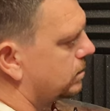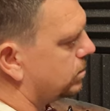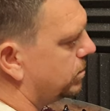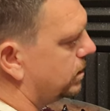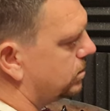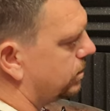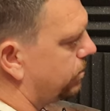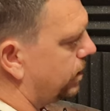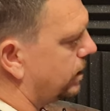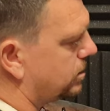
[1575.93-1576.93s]
some of these
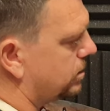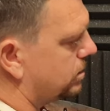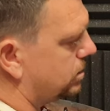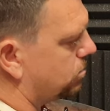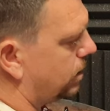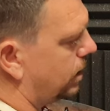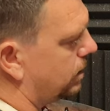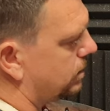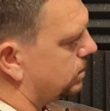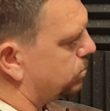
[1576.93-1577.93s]
reflections as
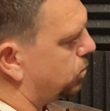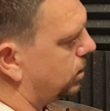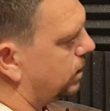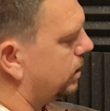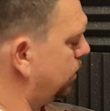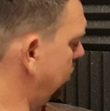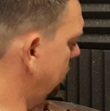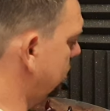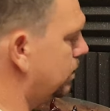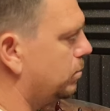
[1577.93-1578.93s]
well. Just put a little,
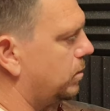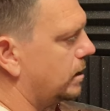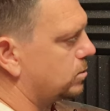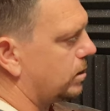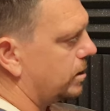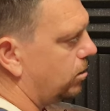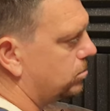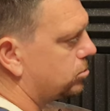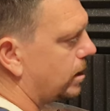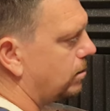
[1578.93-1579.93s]
little place where the
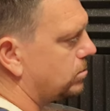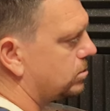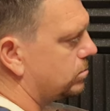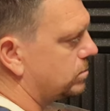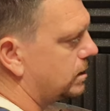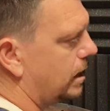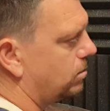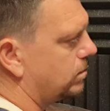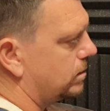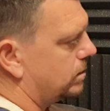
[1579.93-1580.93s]
old trouts jumped
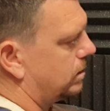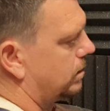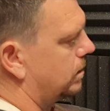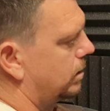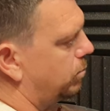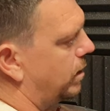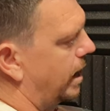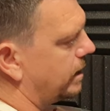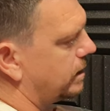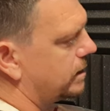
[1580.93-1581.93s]
out. Little
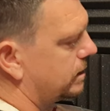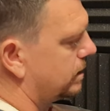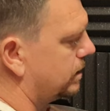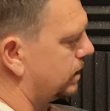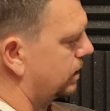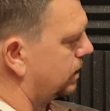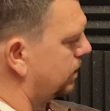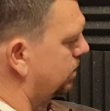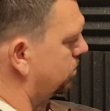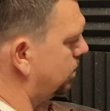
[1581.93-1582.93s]
pike,
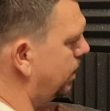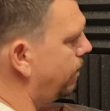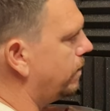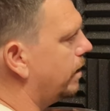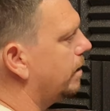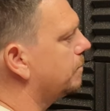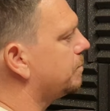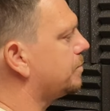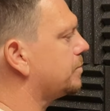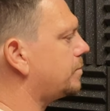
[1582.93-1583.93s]
whatever.
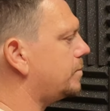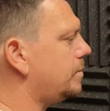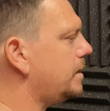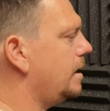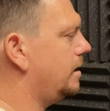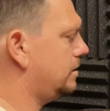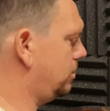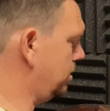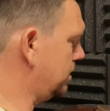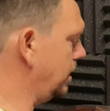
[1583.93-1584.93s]

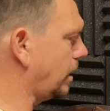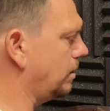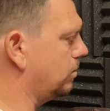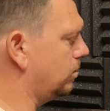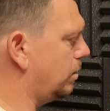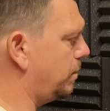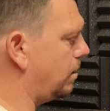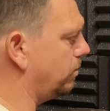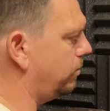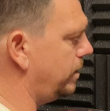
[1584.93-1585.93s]
So I think we're
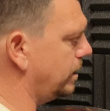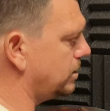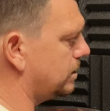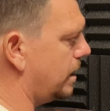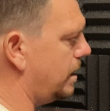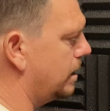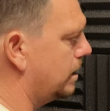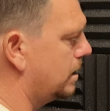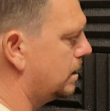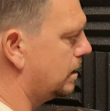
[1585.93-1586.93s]
about finished there.
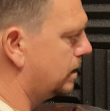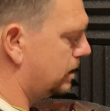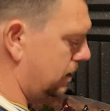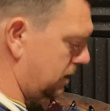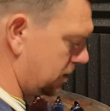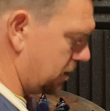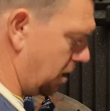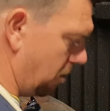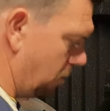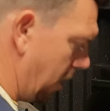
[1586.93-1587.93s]

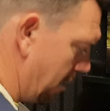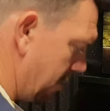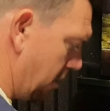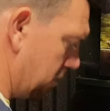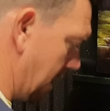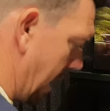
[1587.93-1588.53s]
So wipe the old